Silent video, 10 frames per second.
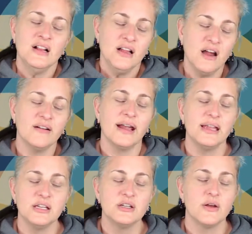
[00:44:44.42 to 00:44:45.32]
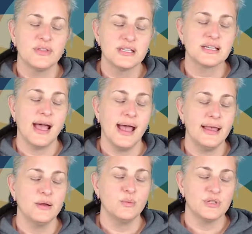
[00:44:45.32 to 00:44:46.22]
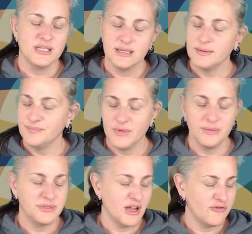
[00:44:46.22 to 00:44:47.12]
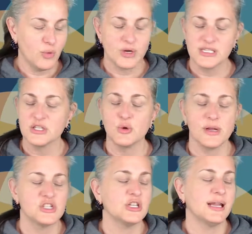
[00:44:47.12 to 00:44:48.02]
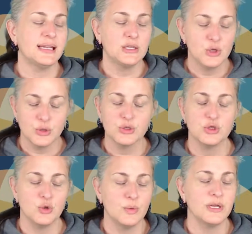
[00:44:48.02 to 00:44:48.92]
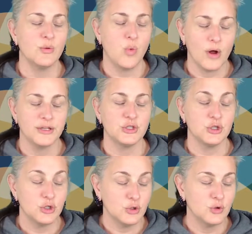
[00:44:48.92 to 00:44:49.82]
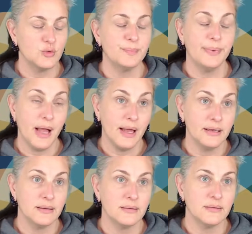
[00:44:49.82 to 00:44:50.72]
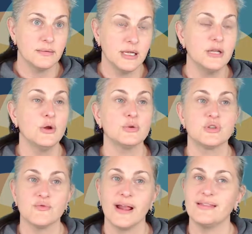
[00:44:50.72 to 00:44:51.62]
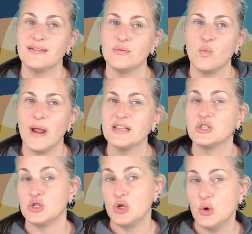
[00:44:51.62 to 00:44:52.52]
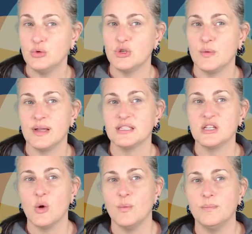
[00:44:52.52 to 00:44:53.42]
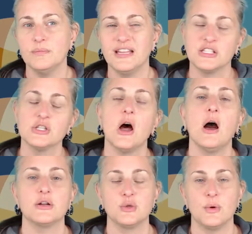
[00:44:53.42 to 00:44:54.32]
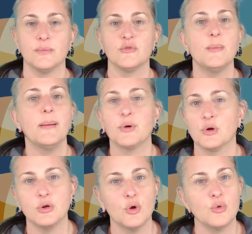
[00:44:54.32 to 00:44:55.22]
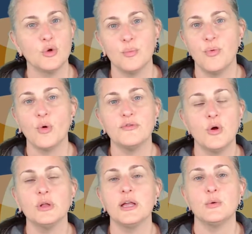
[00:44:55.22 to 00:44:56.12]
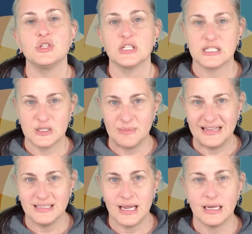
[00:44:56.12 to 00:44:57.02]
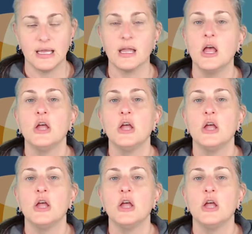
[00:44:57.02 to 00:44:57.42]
All right, this guy was in a tough work situation and he couldn't do what he wanted to do, but he knows the right ways to do it. So let's talk to him. Remember, your portfolio is just speed dating.